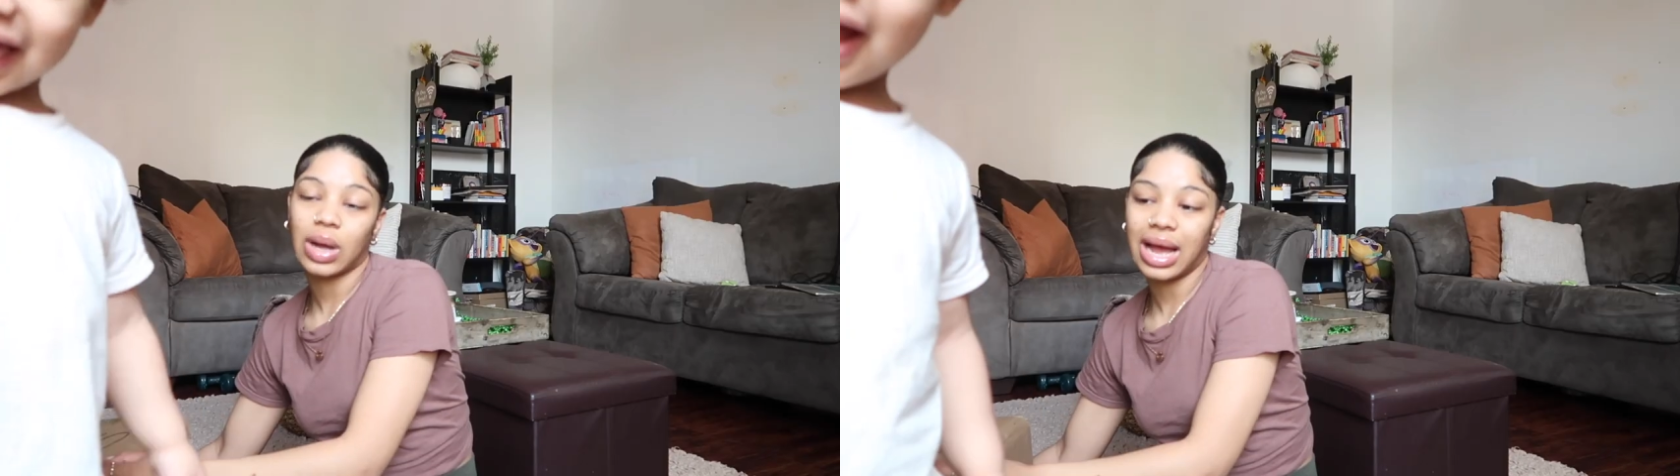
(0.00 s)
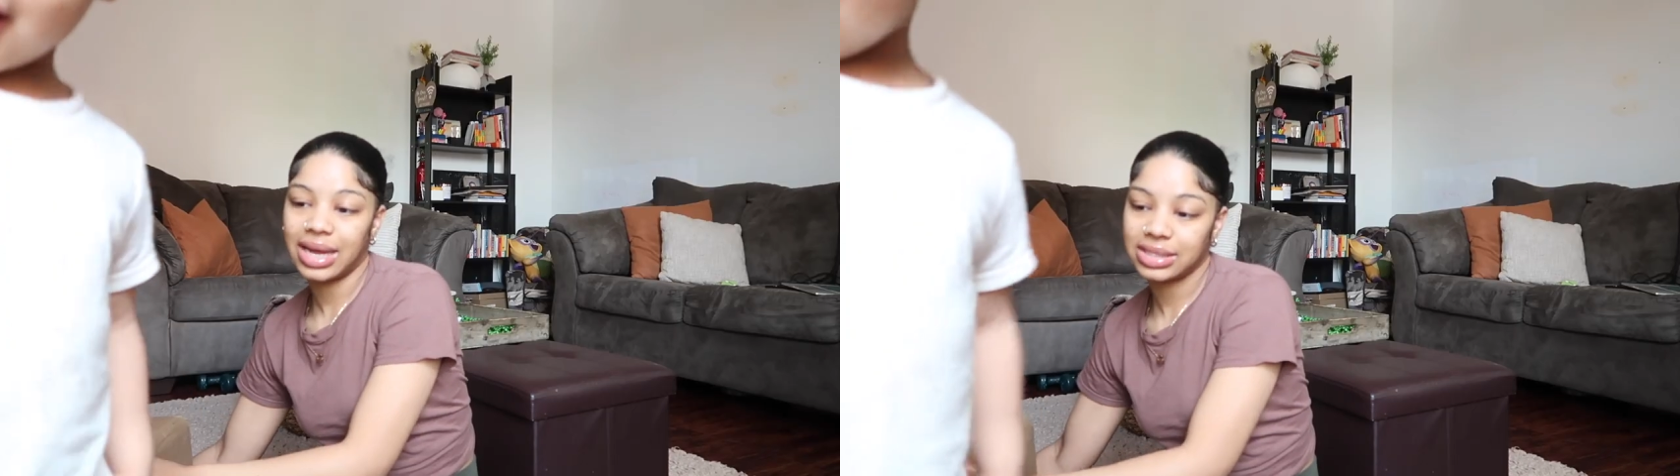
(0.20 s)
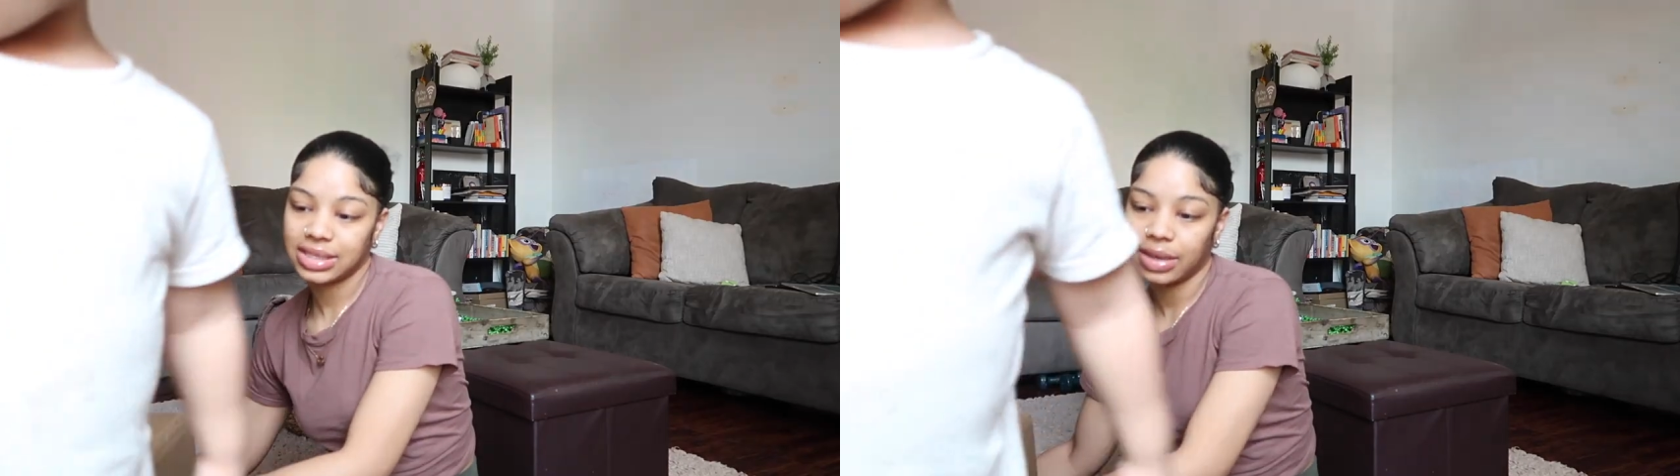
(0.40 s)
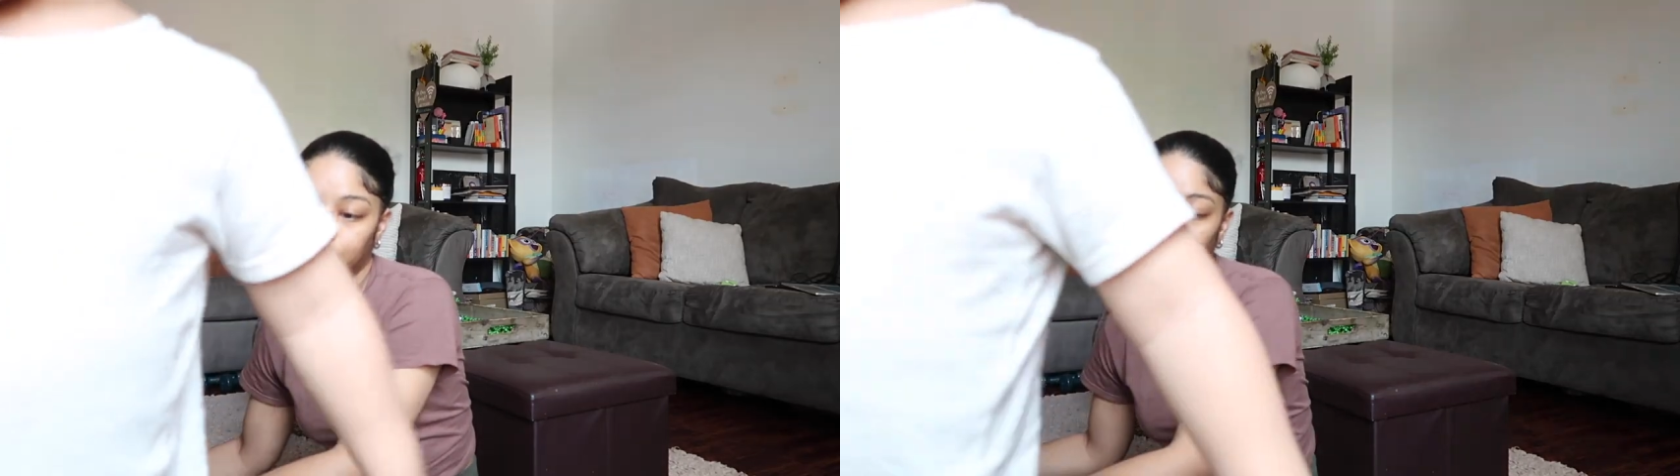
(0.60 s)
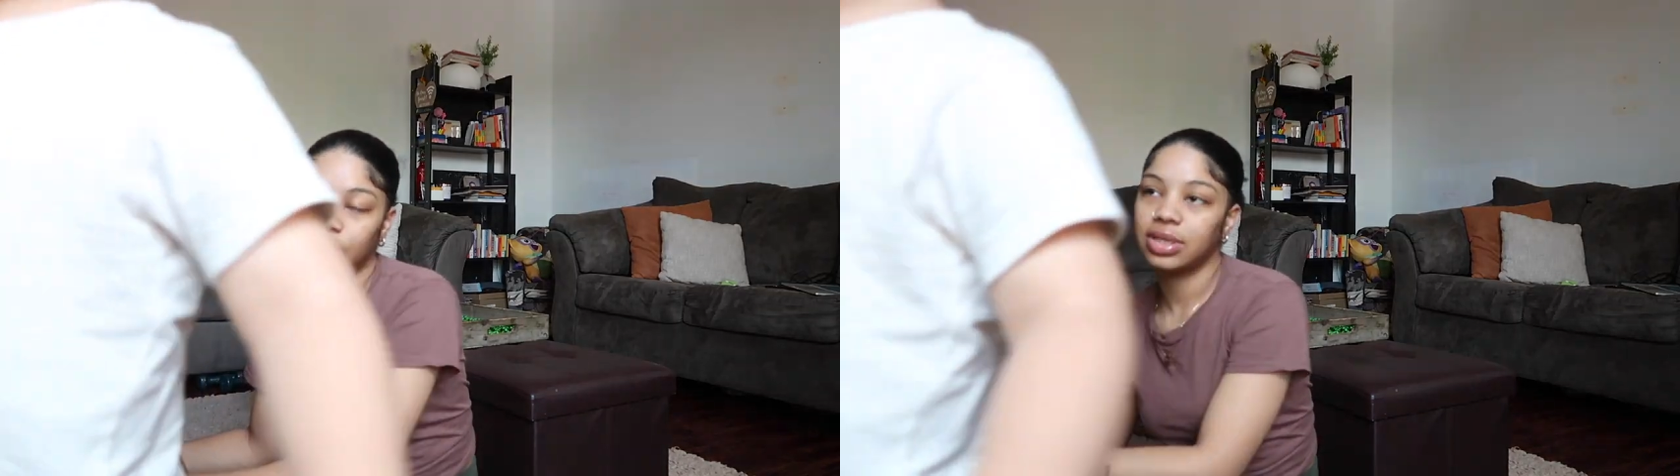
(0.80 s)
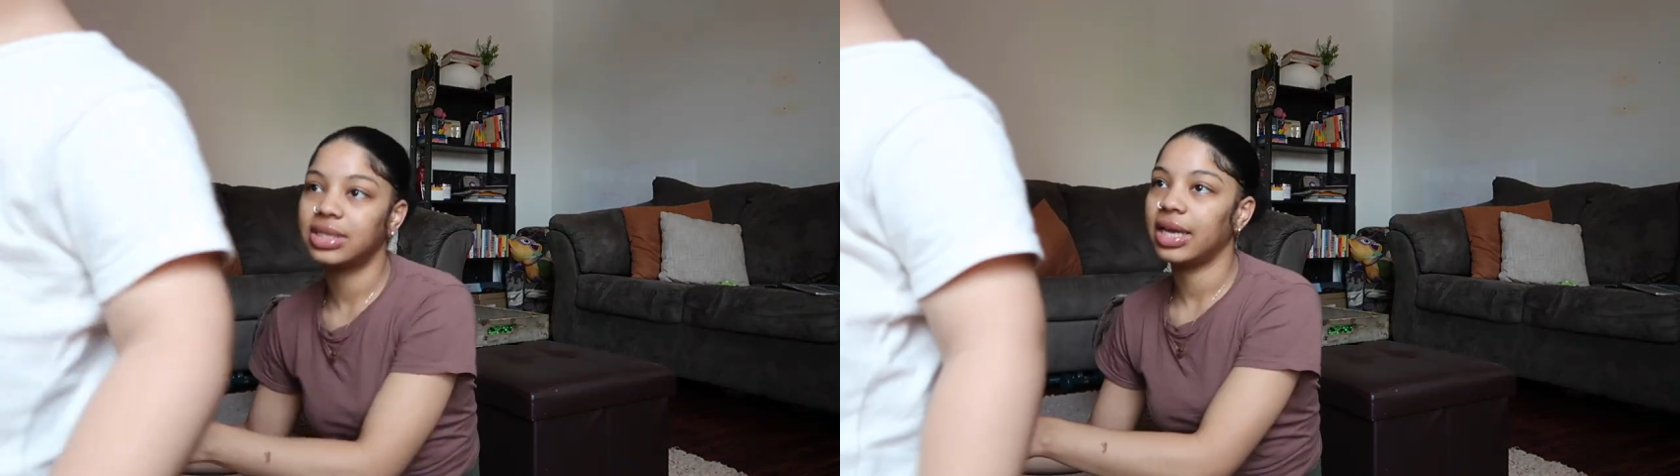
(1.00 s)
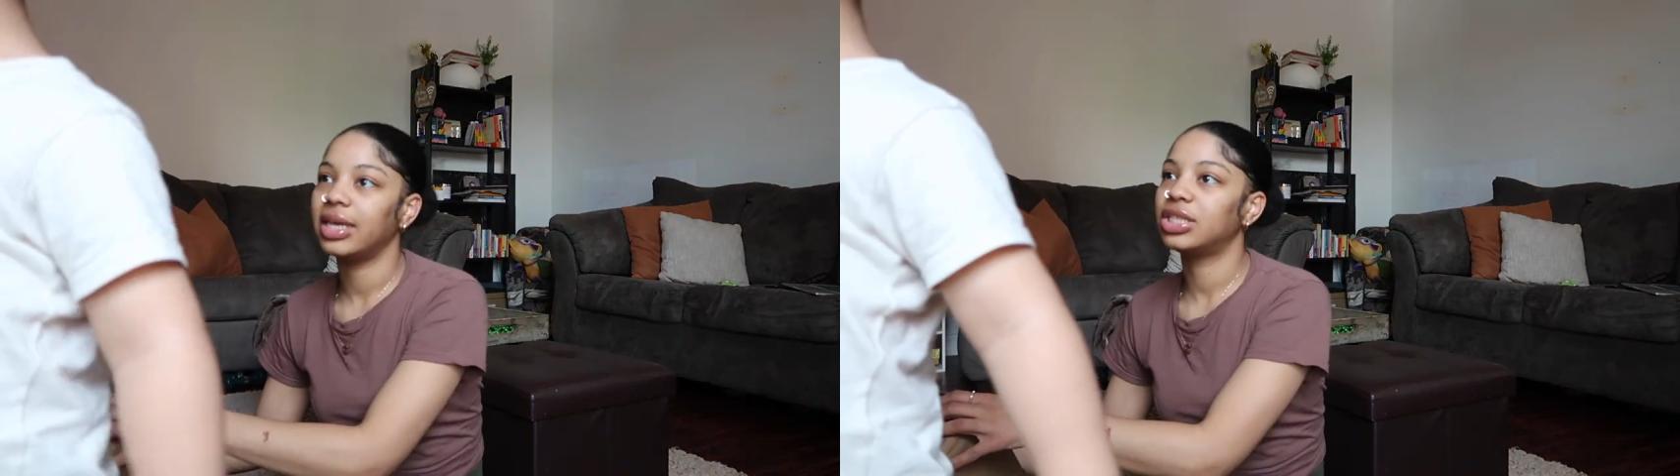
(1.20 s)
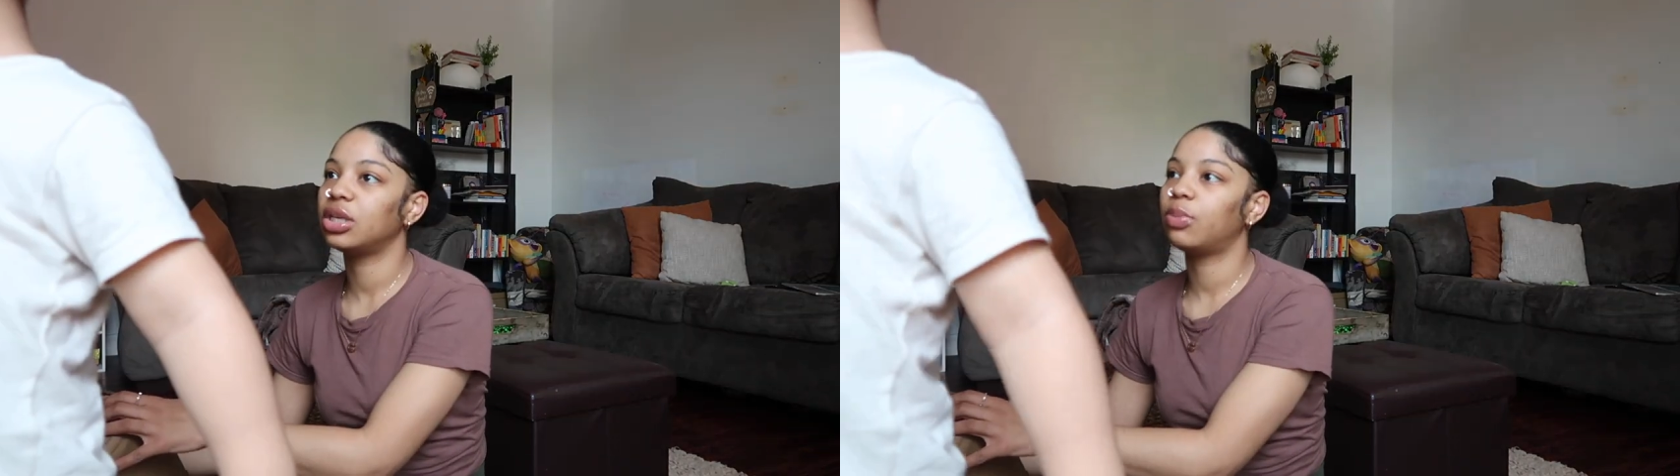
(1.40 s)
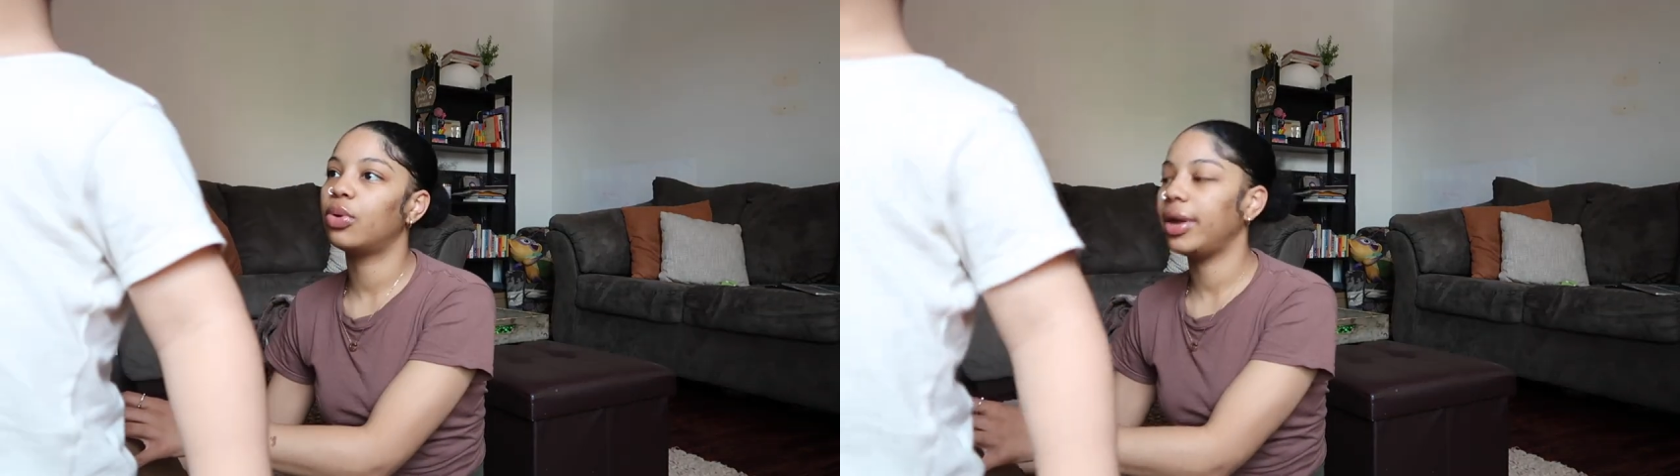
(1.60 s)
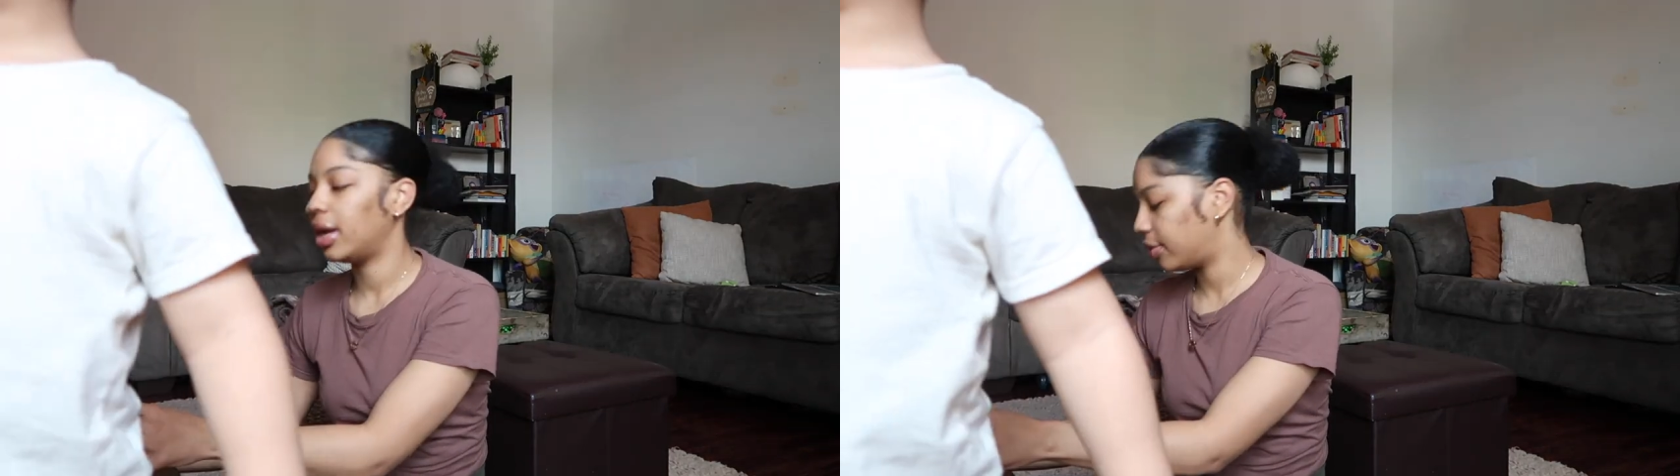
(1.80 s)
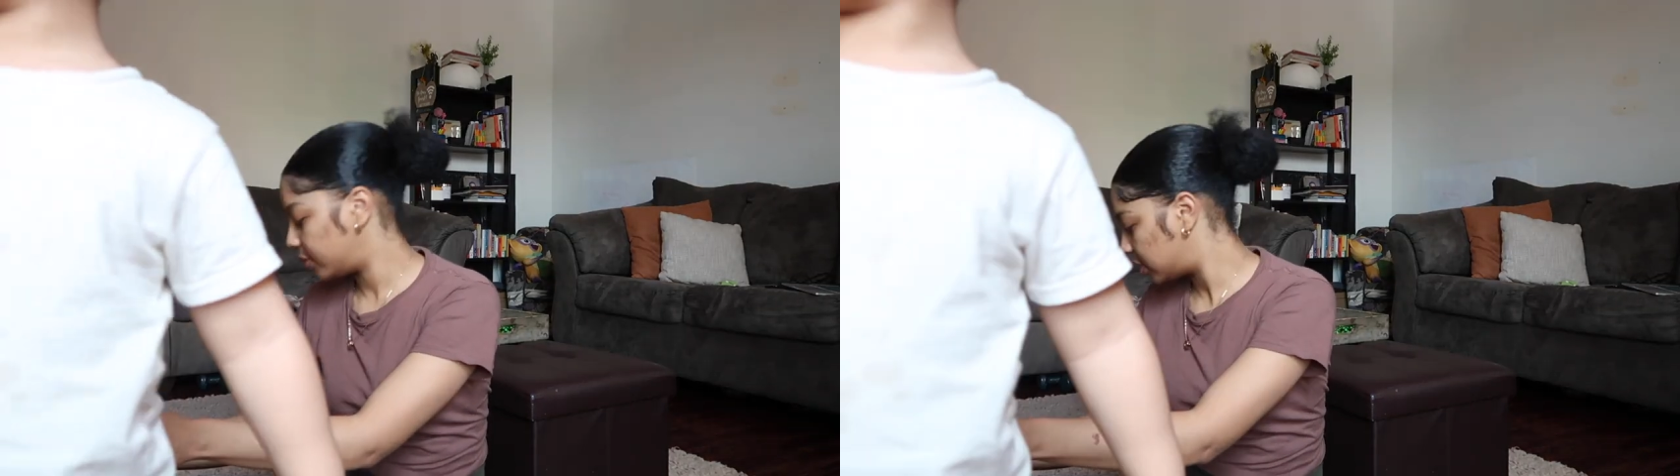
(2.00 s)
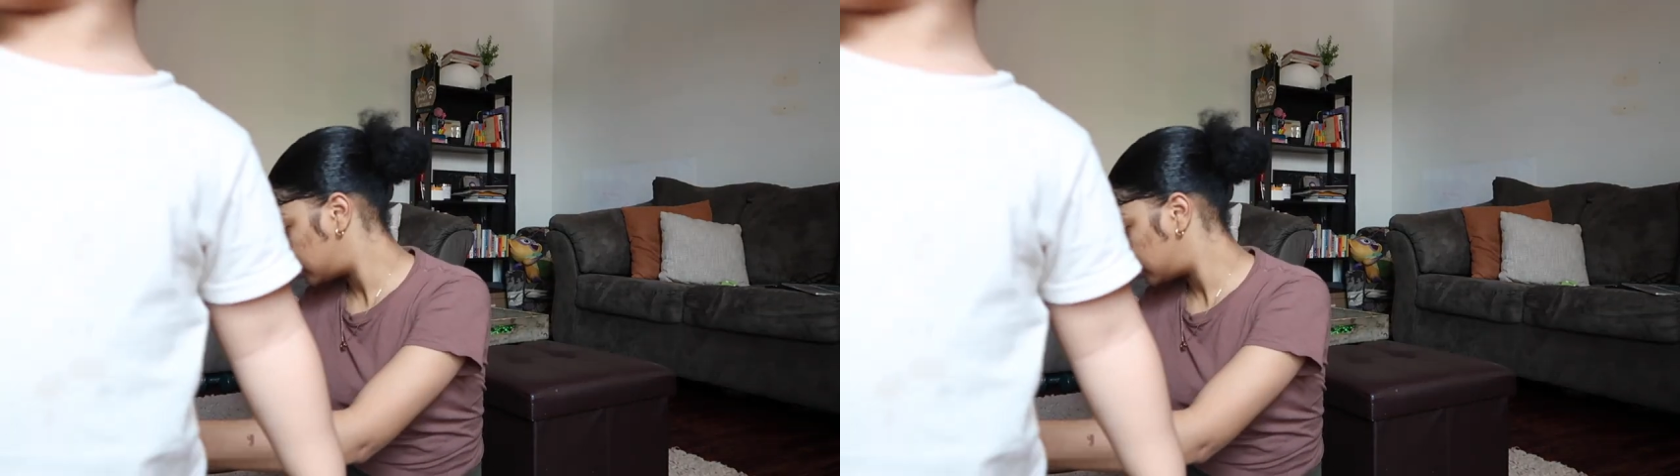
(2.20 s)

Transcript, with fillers: what I say, but you could say it's your boy Eris.